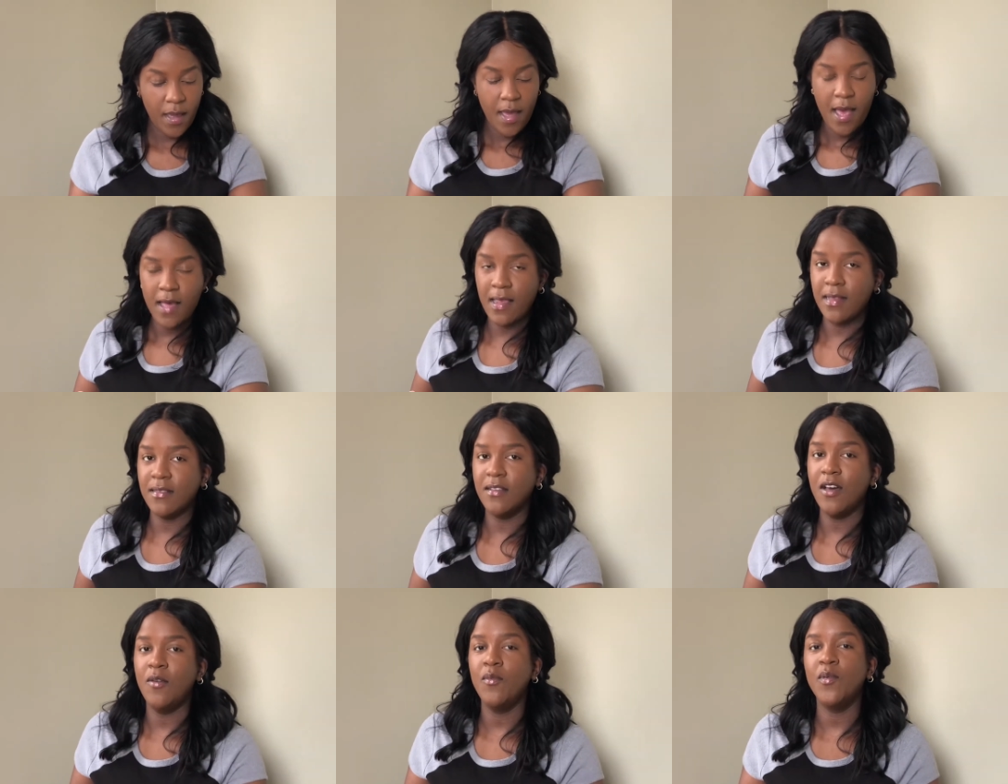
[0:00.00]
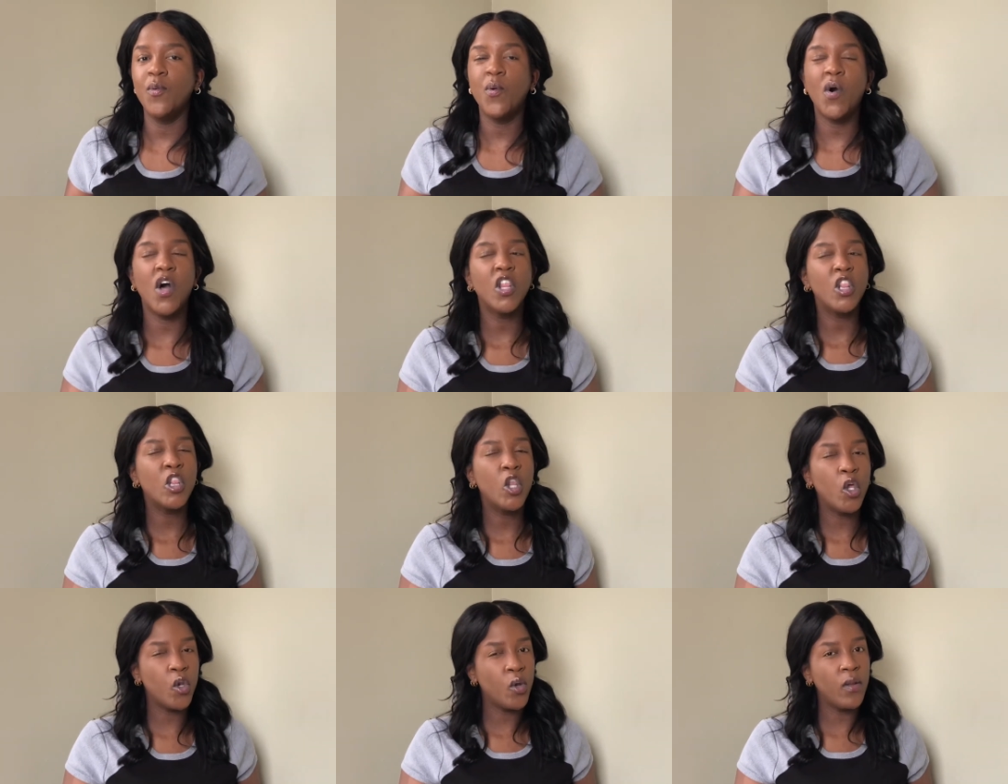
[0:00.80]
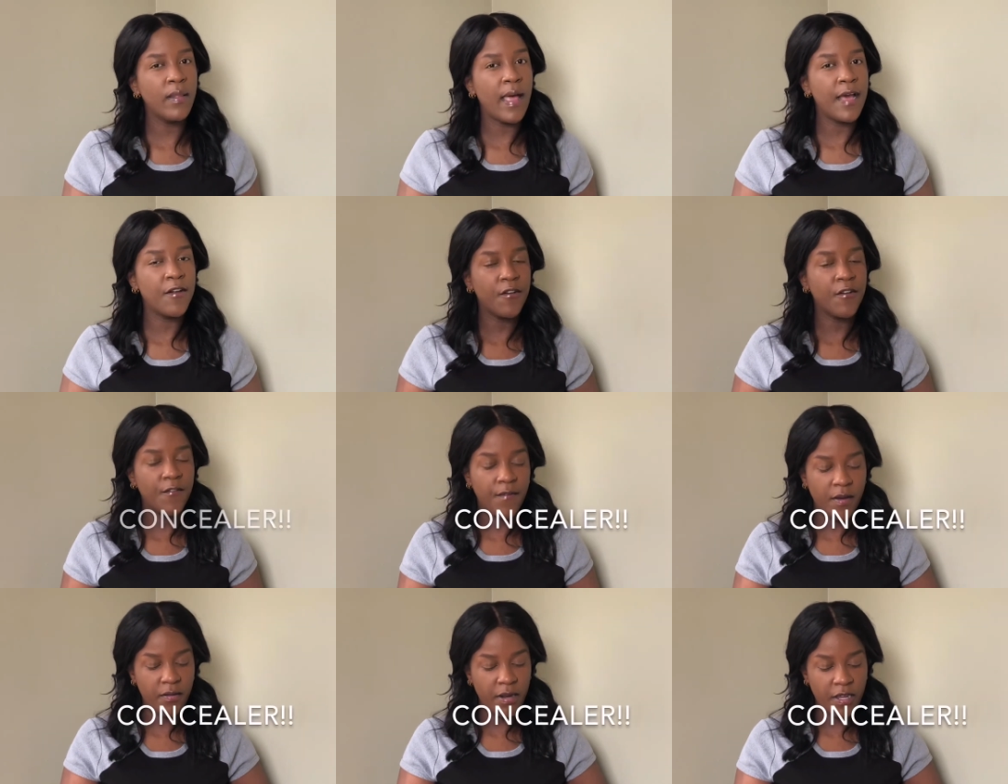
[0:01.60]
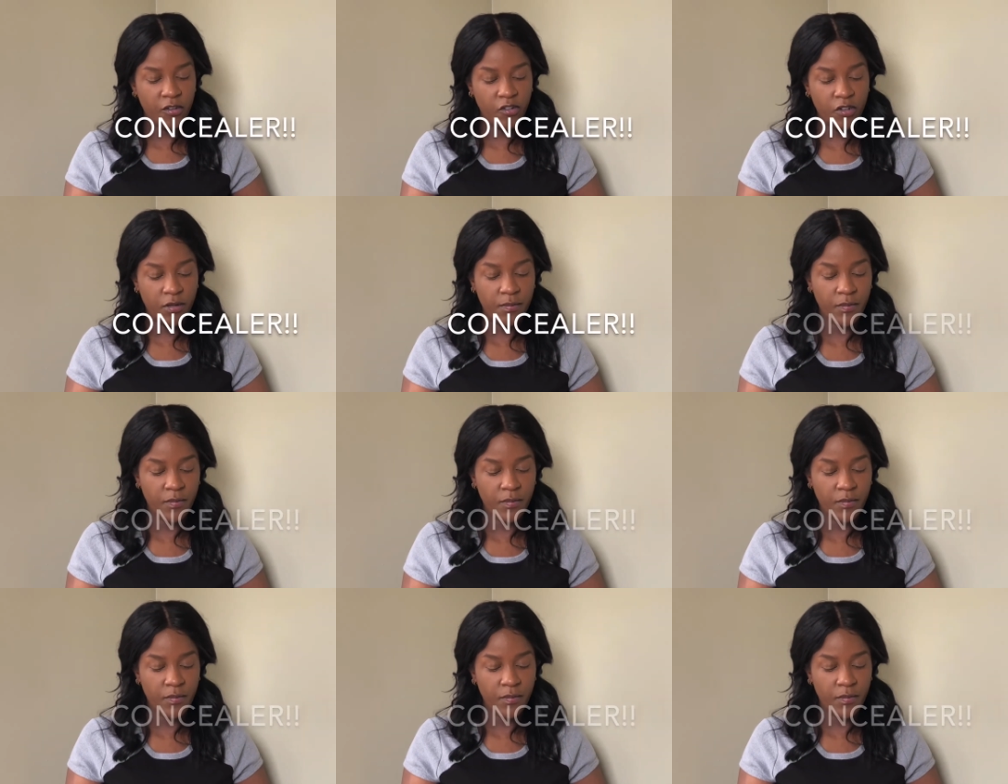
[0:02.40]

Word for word: I like to go in with a little lighter foundation,